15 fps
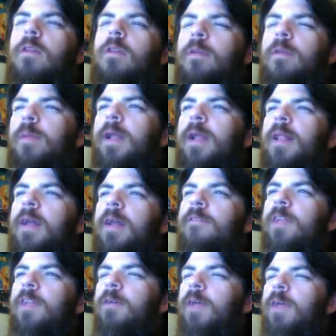played a lot of video
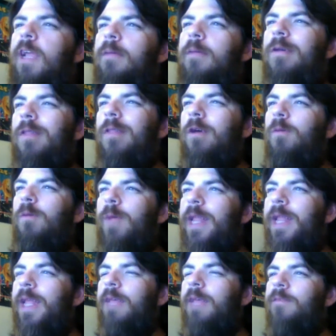games. Although we didn't get
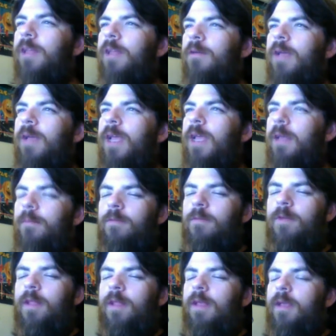video games
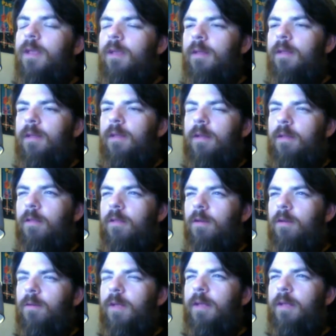really
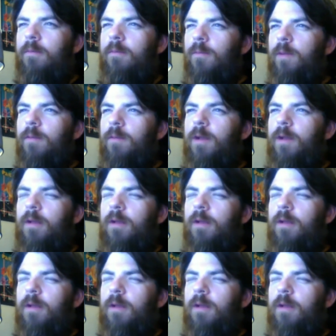till like we were in